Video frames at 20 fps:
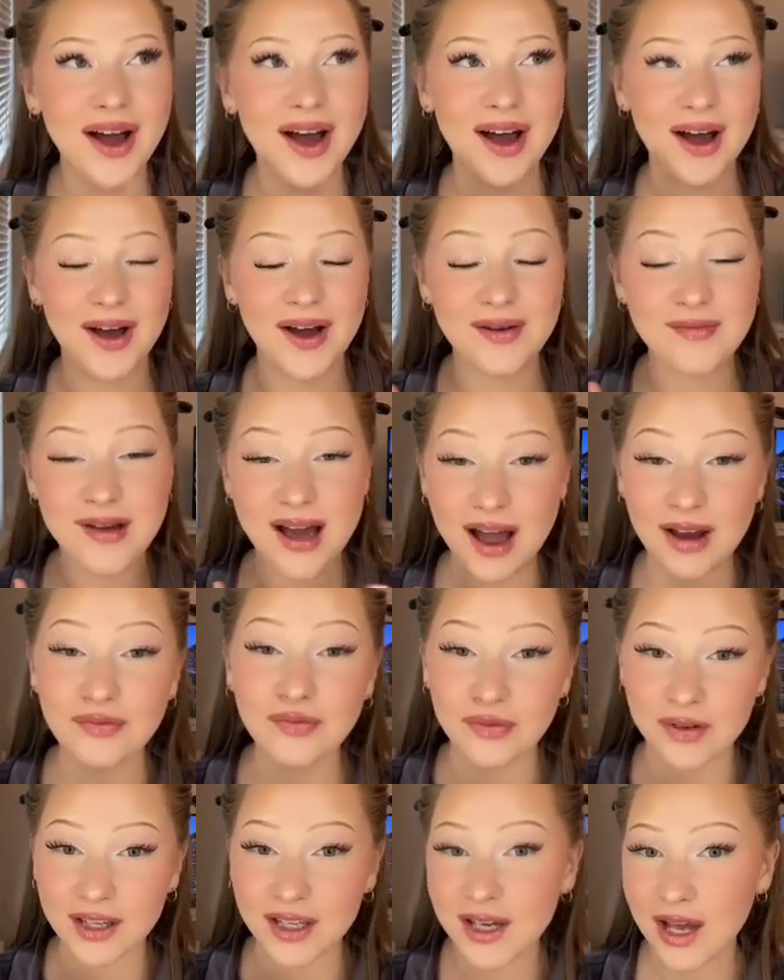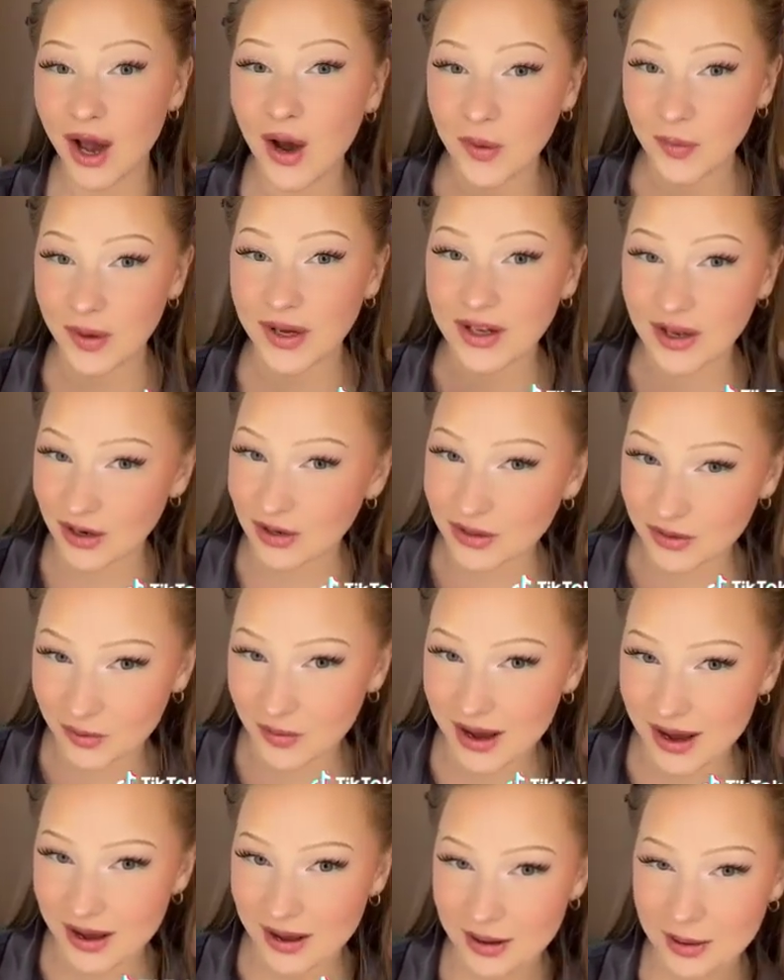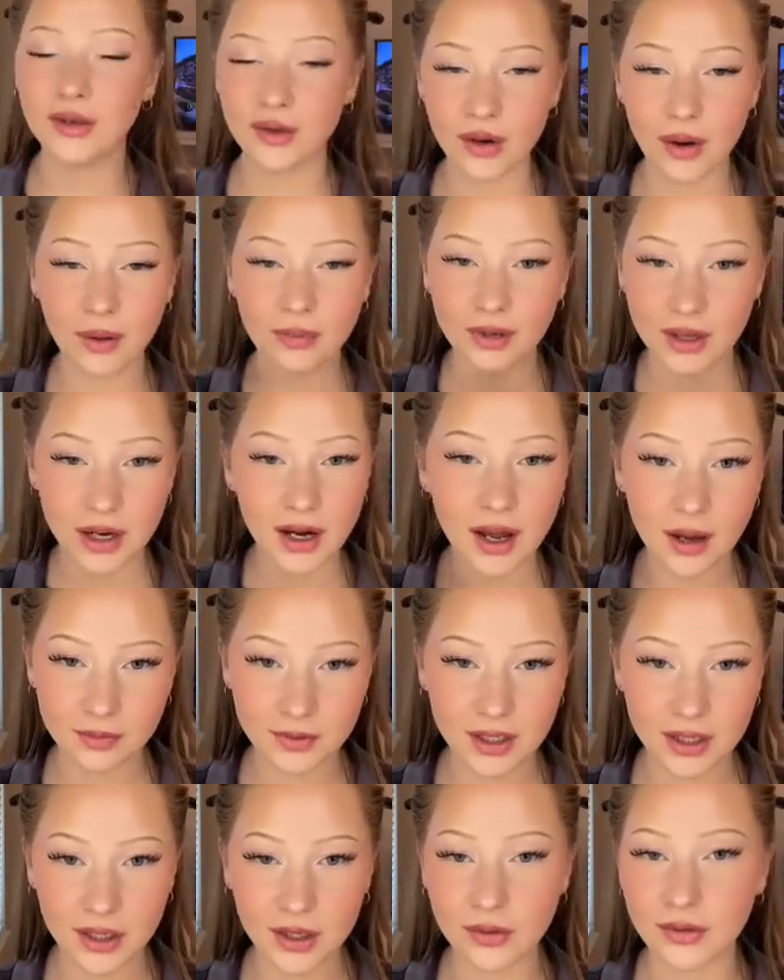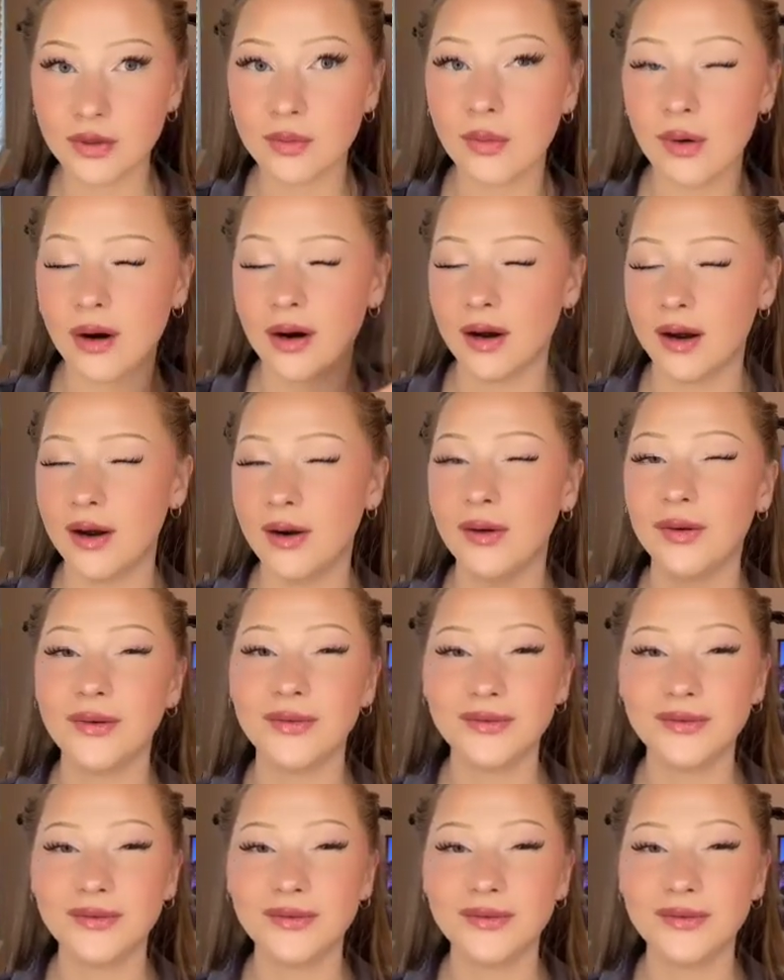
I really hope it goes well. You know, I'm gonna update you tomorrow.